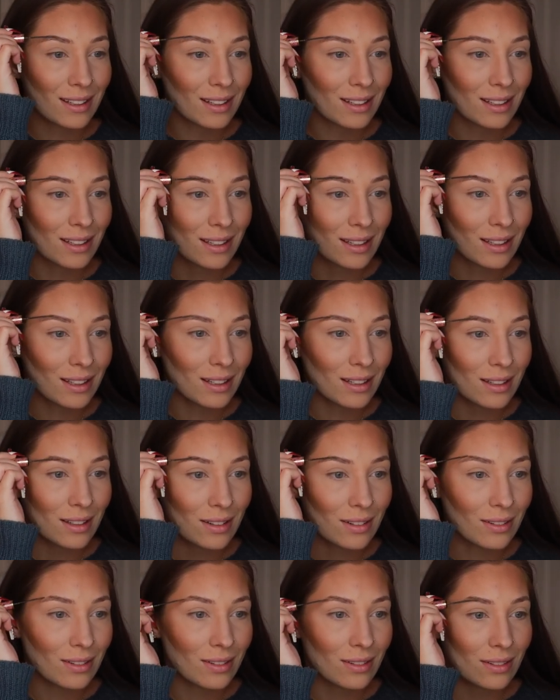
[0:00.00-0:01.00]
you
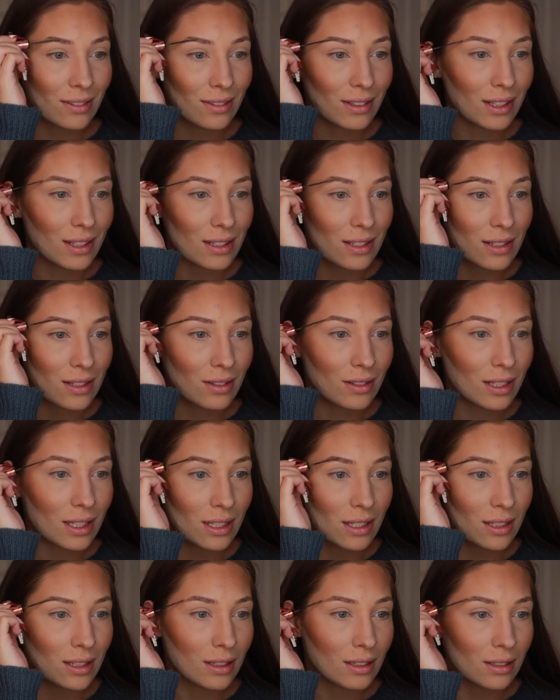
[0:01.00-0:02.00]
know, you still
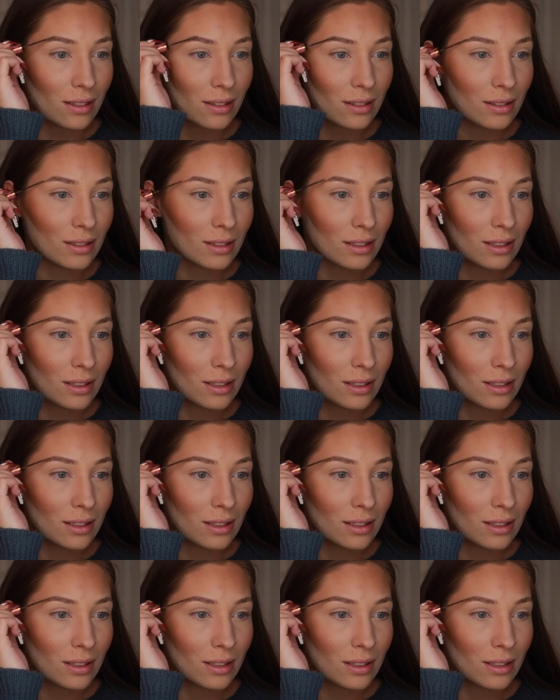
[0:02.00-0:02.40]
need to,